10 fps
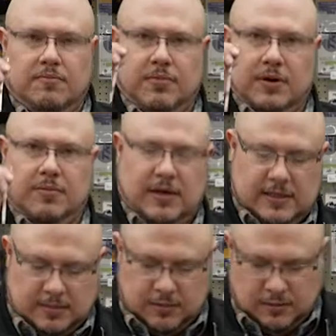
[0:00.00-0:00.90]
But a pretty
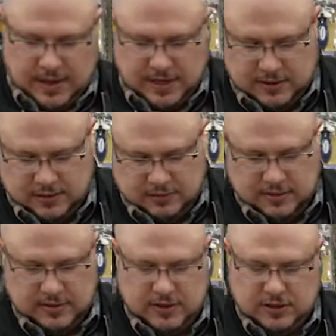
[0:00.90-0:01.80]
simple way
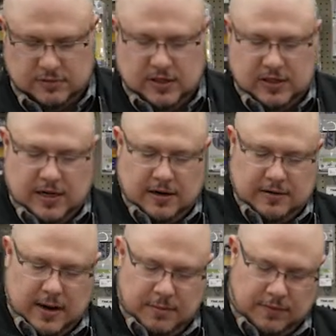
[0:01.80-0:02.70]
to just reach in there,
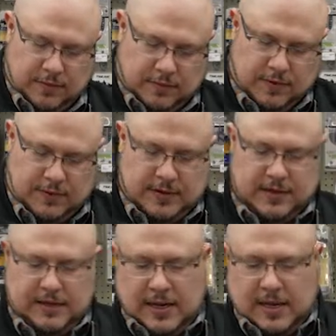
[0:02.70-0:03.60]
grab your fuel filter.
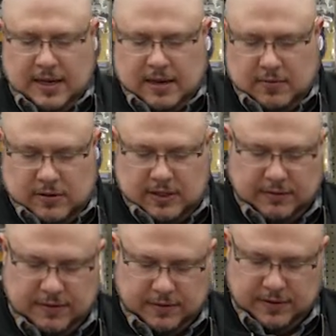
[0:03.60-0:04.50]
Once you have
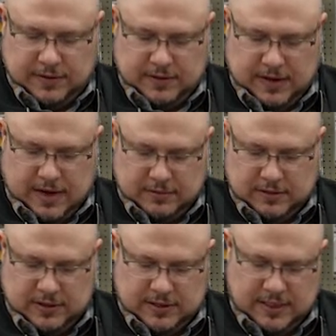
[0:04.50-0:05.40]
the fuel filter out,
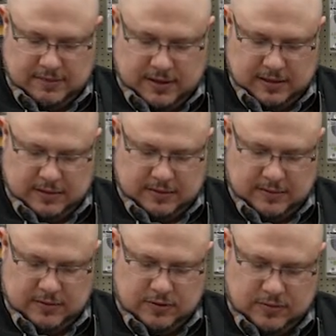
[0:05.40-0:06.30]
just give it a little
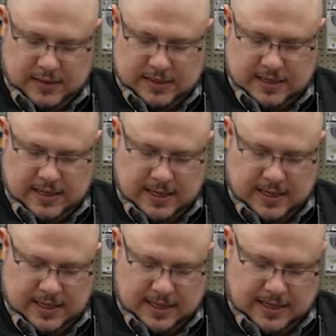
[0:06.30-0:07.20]
twist
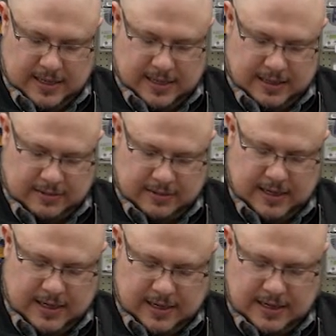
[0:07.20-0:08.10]
and then a little
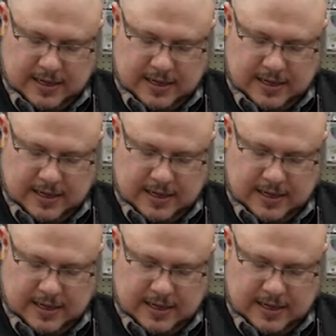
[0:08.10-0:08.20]
tug,